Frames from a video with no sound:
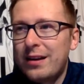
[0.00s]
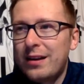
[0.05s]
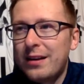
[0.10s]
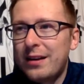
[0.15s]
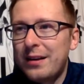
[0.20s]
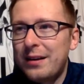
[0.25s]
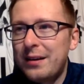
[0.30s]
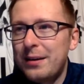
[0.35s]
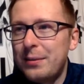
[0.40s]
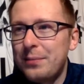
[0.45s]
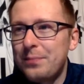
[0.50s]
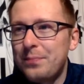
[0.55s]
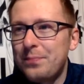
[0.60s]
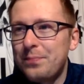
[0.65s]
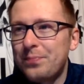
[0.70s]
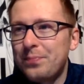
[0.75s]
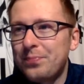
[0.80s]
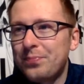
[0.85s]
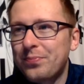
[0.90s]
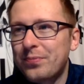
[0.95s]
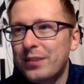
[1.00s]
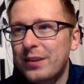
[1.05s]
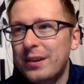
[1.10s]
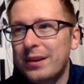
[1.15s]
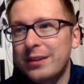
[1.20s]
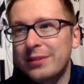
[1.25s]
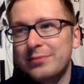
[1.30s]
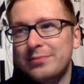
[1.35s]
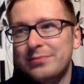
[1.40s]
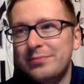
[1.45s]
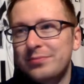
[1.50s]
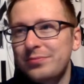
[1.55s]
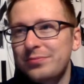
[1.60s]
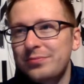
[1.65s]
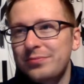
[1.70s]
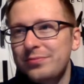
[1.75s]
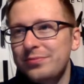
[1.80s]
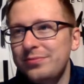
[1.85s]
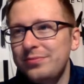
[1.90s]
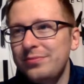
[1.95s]
Yeah.
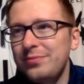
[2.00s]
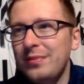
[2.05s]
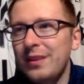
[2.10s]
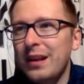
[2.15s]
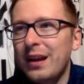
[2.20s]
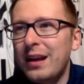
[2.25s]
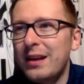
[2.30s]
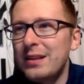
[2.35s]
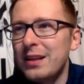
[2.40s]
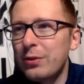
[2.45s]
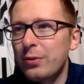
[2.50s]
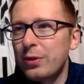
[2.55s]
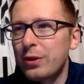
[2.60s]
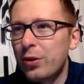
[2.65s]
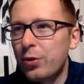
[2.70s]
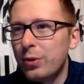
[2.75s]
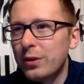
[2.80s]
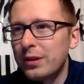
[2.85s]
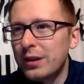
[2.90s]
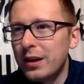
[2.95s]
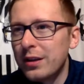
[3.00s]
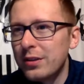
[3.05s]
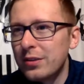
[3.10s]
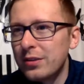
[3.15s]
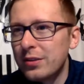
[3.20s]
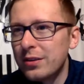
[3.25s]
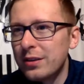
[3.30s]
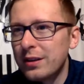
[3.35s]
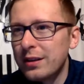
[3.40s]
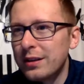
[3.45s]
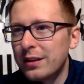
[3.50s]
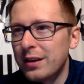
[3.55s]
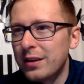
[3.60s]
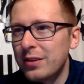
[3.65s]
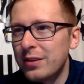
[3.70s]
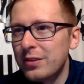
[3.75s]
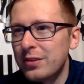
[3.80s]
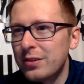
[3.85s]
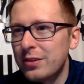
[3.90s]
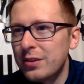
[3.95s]
And there we go. Another
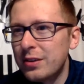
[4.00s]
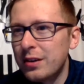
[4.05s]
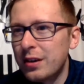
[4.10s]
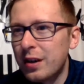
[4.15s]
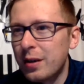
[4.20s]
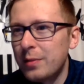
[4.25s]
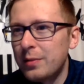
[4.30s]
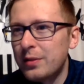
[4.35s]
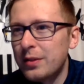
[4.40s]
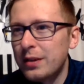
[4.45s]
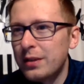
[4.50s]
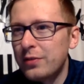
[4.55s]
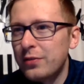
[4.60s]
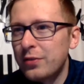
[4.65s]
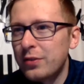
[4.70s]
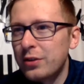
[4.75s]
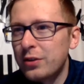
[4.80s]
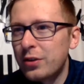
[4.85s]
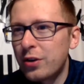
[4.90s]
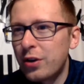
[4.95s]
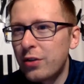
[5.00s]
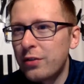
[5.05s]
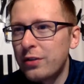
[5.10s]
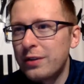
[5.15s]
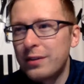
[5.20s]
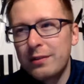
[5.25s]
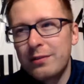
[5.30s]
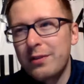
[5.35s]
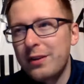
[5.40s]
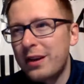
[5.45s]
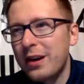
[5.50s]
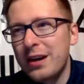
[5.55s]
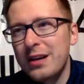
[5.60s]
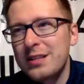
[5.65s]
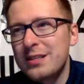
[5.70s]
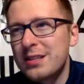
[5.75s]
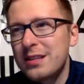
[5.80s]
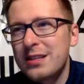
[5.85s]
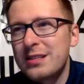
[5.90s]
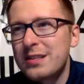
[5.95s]
update for the COVID.
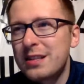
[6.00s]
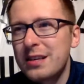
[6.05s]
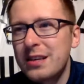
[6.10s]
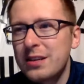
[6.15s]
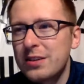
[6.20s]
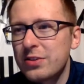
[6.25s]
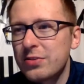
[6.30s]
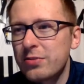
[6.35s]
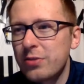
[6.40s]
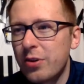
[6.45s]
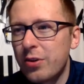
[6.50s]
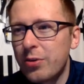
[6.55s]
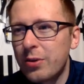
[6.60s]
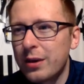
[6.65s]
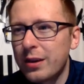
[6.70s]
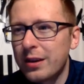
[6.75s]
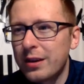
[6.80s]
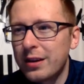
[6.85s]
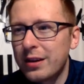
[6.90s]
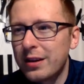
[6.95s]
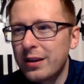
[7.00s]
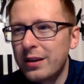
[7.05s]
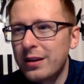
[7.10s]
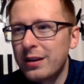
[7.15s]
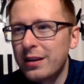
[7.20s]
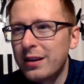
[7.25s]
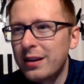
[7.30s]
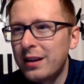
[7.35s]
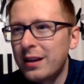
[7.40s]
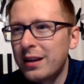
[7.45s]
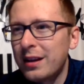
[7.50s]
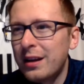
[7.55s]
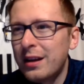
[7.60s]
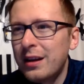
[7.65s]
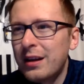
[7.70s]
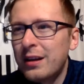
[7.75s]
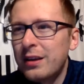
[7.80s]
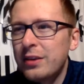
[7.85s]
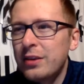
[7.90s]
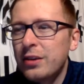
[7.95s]
Guys, this thing is growing.
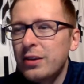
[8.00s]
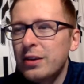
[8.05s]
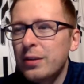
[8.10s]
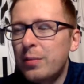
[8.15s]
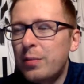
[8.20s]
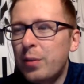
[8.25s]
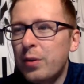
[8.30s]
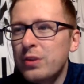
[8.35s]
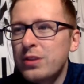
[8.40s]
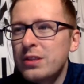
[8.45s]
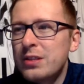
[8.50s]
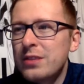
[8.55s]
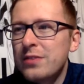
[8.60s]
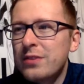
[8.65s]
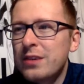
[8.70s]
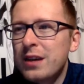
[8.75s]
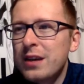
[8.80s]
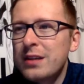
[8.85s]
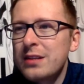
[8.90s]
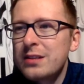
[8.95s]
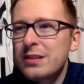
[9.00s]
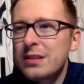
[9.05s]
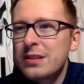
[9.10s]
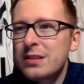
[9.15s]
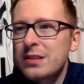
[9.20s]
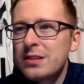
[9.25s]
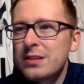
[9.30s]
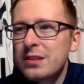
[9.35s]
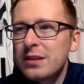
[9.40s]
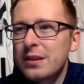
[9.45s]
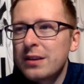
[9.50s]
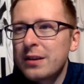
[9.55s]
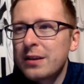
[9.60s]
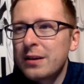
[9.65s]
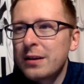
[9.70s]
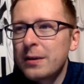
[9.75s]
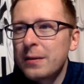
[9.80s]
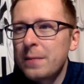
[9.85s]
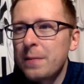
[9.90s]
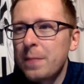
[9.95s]
Positive cases,
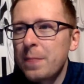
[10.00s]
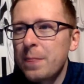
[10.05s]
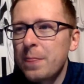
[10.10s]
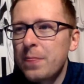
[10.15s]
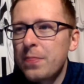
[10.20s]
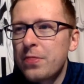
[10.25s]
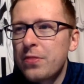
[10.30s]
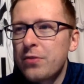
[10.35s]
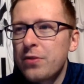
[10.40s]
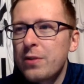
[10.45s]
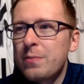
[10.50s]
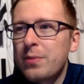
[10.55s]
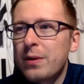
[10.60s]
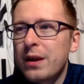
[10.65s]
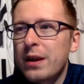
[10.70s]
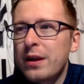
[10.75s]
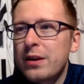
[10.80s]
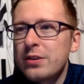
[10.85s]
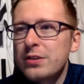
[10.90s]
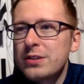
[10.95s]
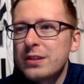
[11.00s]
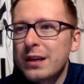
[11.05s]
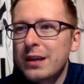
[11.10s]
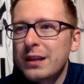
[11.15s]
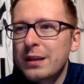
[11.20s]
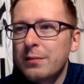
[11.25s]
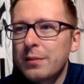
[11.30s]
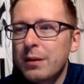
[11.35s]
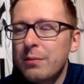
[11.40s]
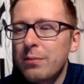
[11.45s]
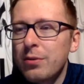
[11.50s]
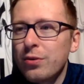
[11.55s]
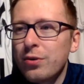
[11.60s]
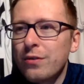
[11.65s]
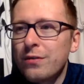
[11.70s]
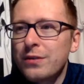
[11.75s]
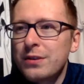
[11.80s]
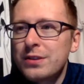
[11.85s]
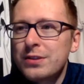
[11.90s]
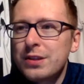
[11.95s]
3 players and a member
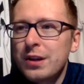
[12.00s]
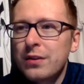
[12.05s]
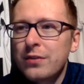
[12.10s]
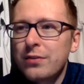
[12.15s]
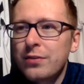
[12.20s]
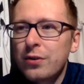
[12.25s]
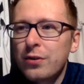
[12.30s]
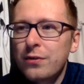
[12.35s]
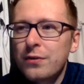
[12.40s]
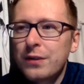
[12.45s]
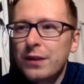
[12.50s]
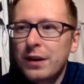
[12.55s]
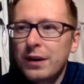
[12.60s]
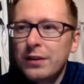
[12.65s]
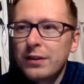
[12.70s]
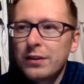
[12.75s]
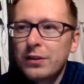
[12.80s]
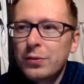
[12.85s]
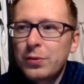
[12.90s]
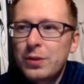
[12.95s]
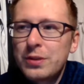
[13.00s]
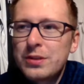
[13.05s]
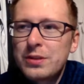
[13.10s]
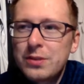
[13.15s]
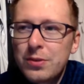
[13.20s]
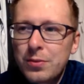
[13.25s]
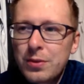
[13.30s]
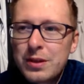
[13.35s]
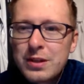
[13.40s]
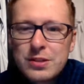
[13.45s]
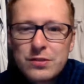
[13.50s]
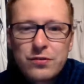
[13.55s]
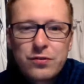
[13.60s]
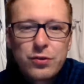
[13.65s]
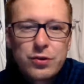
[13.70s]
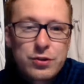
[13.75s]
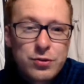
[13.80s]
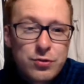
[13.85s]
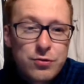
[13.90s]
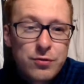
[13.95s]
of the staff of the under-23s
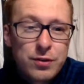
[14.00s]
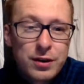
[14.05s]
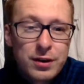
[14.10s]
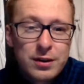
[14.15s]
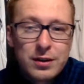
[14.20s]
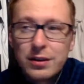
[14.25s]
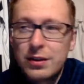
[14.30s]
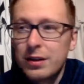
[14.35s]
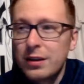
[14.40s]
for Juve.